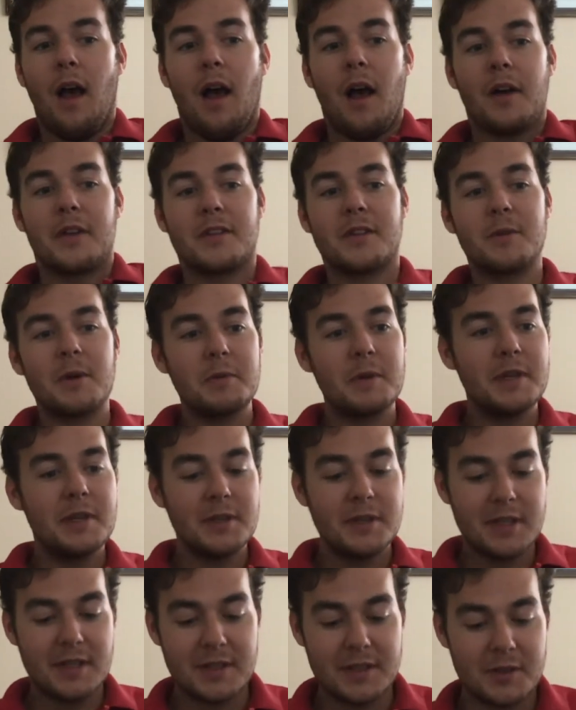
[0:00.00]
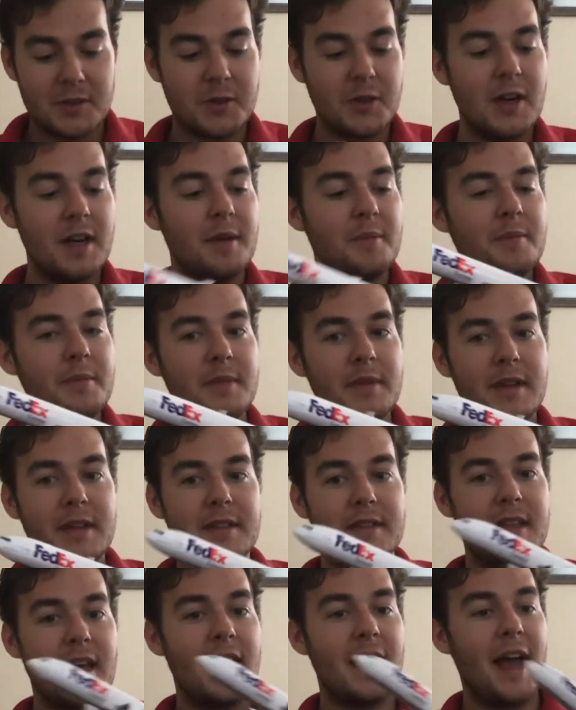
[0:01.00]
So what we use as trim is
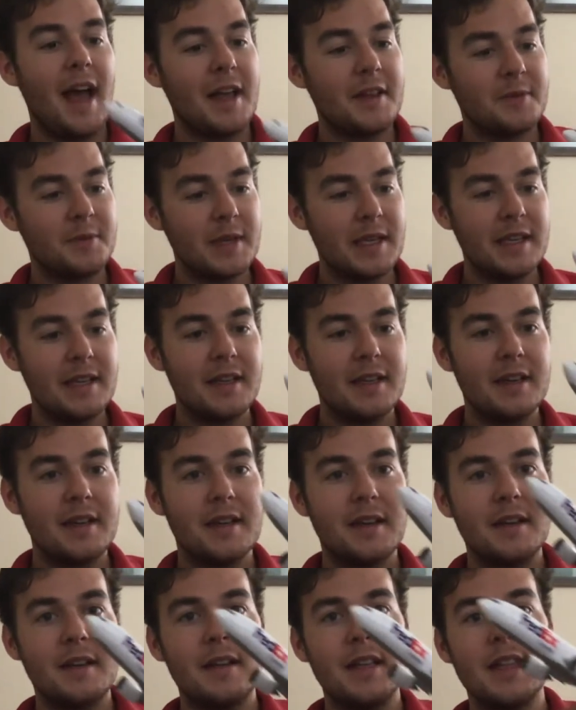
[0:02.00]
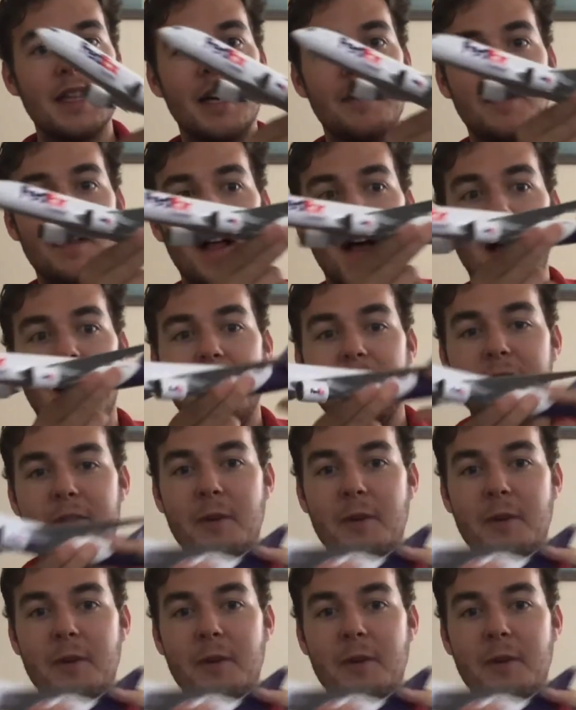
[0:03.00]
that as we level off,